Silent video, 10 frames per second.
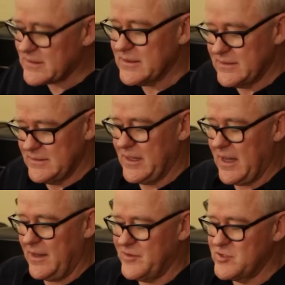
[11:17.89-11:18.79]
Exactly.
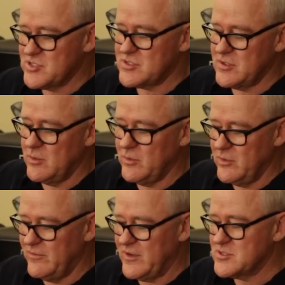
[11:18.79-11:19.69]
Yeah. If you just you
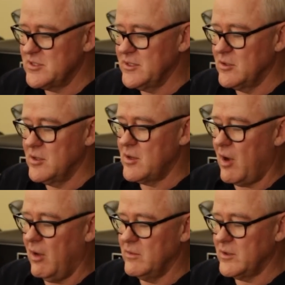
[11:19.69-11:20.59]
eventually learn
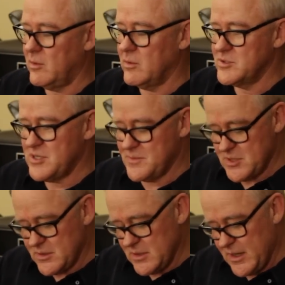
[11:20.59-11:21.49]
all the chord shapes
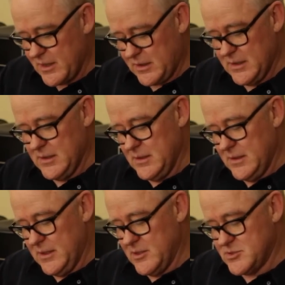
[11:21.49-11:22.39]
on the neck.
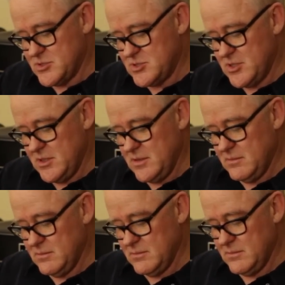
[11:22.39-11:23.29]
Here's a G,
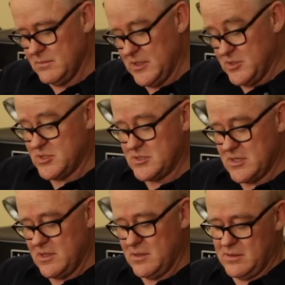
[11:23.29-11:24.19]
here's a
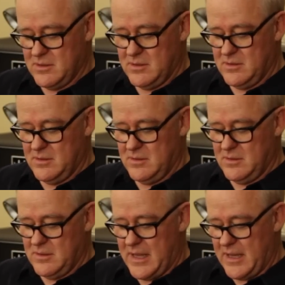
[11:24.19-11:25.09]
D,
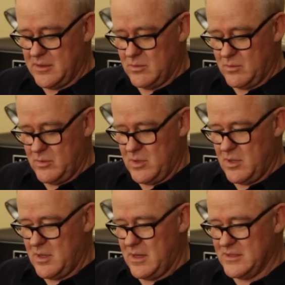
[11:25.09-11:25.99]
and
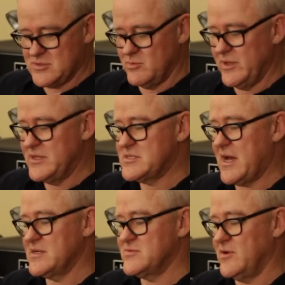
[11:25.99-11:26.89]
it's really
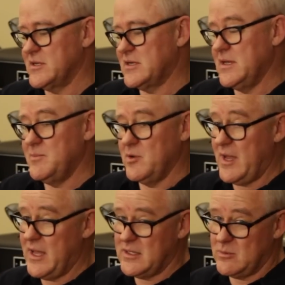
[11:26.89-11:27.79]
satisfying to keep your
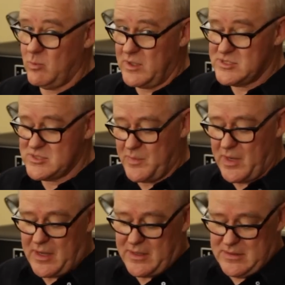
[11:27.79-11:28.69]
hand in one spot